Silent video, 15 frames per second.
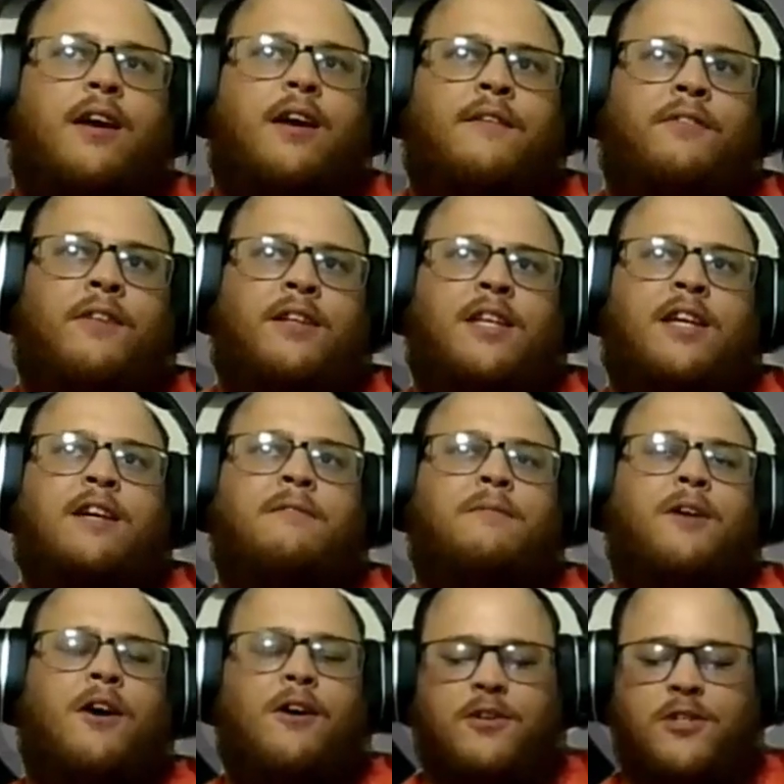if the
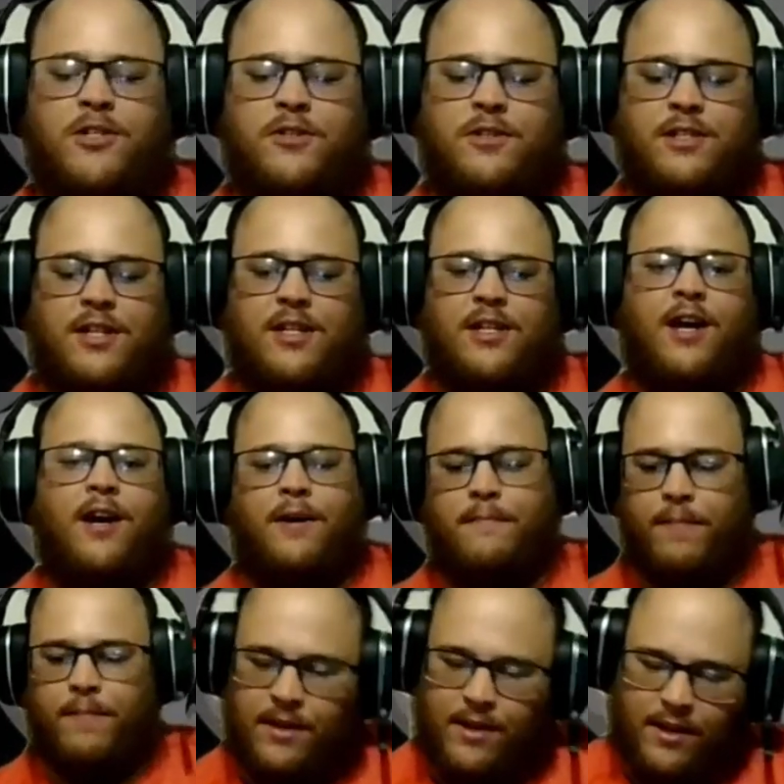team calls you and says,
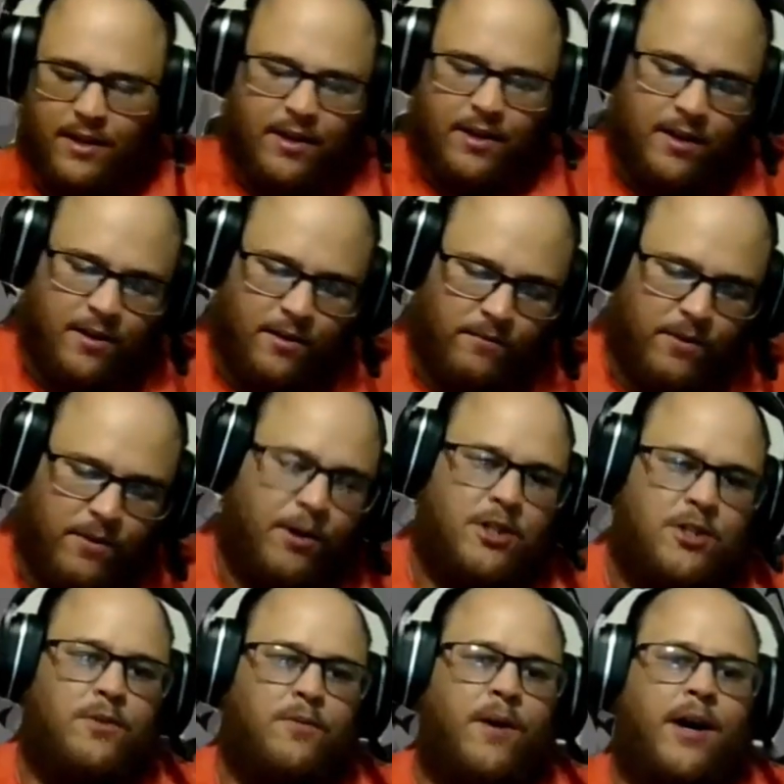"Hey, we
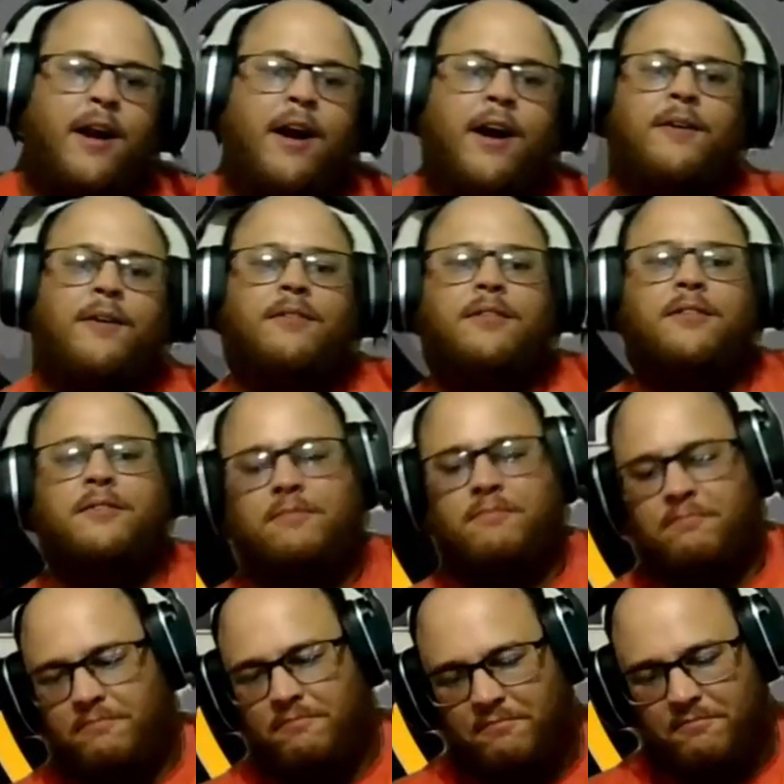want you right now,"
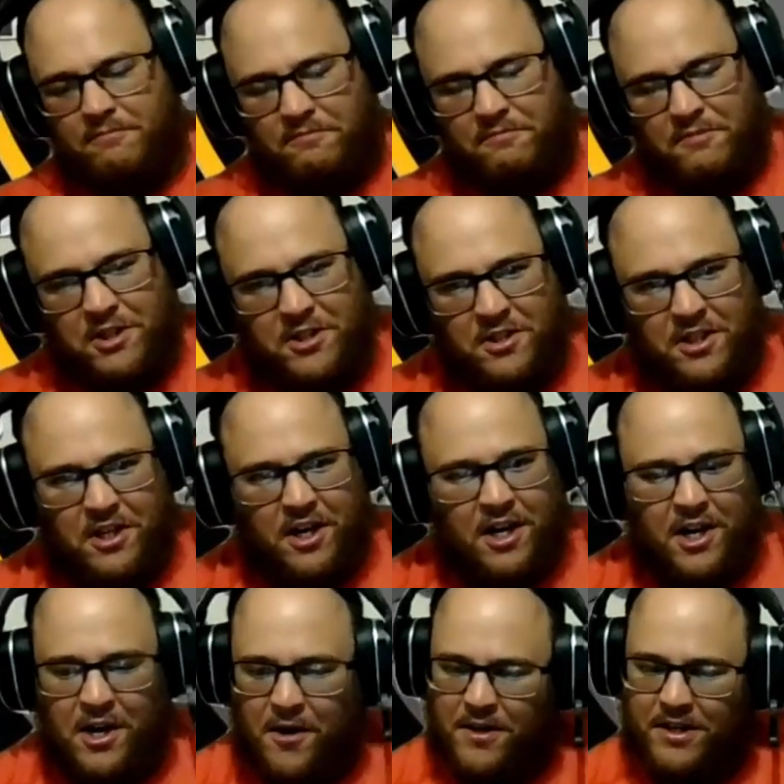which, yeah,
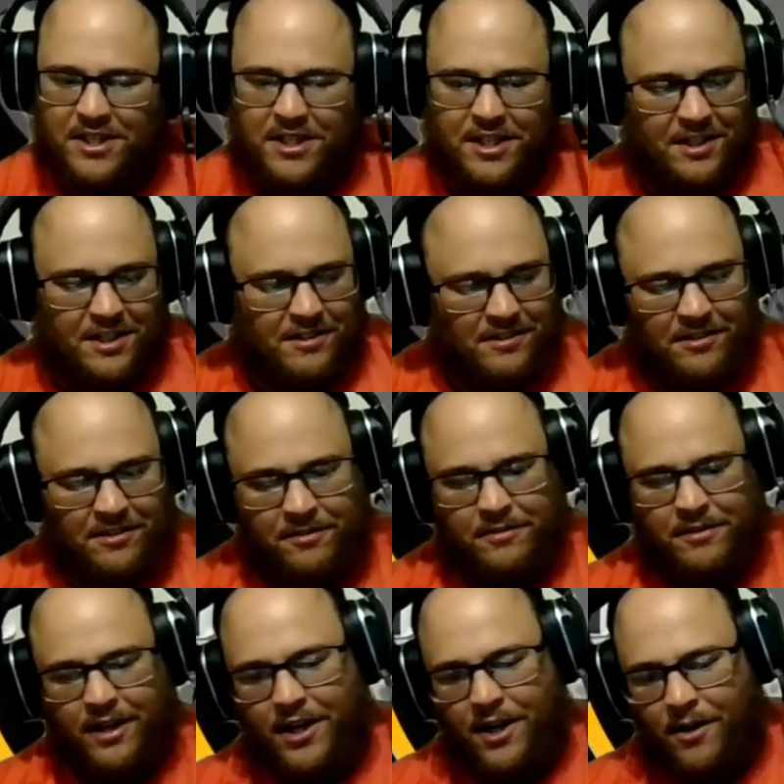I know it's a,
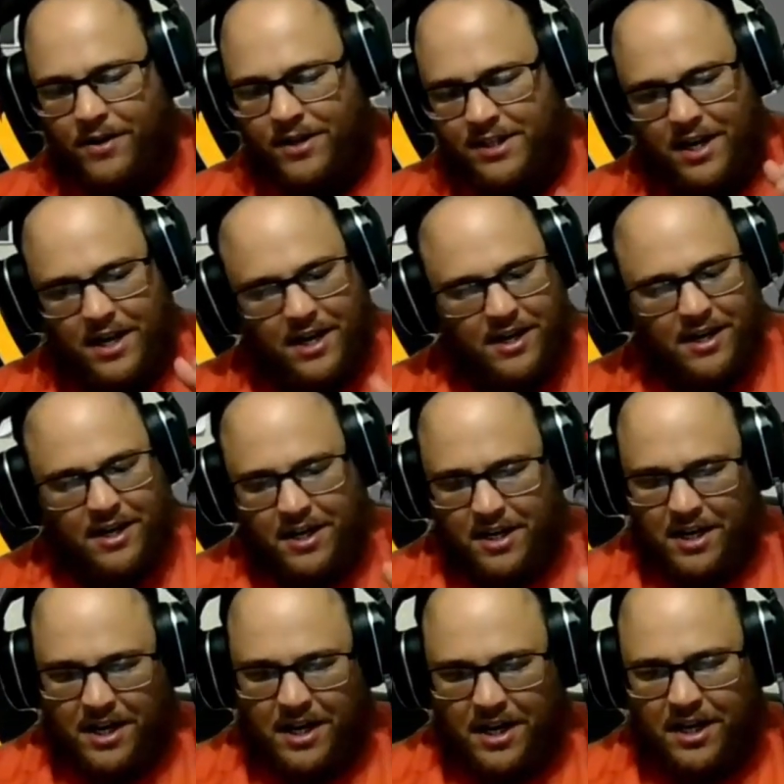I know it's
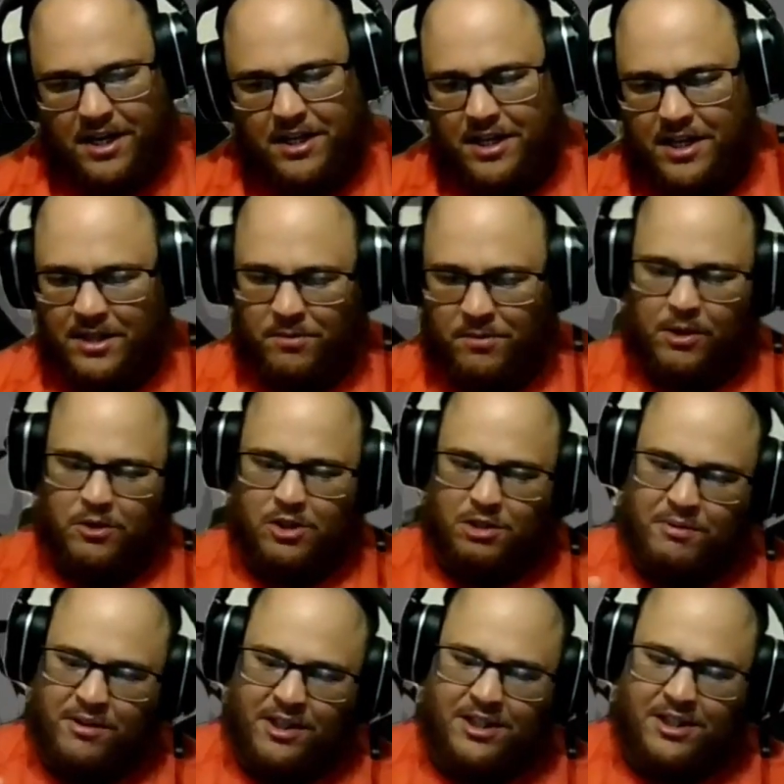one of those
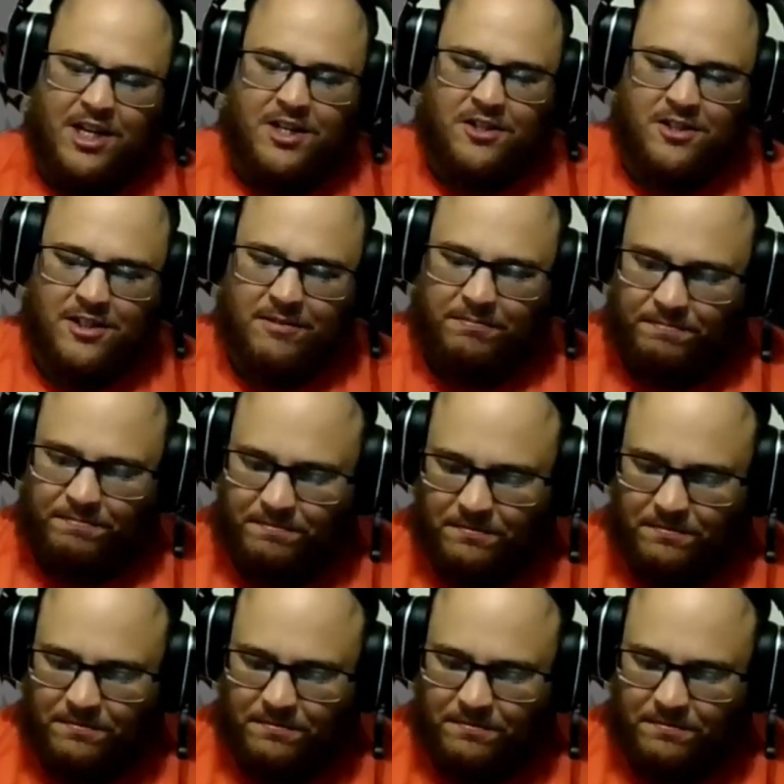split decisions,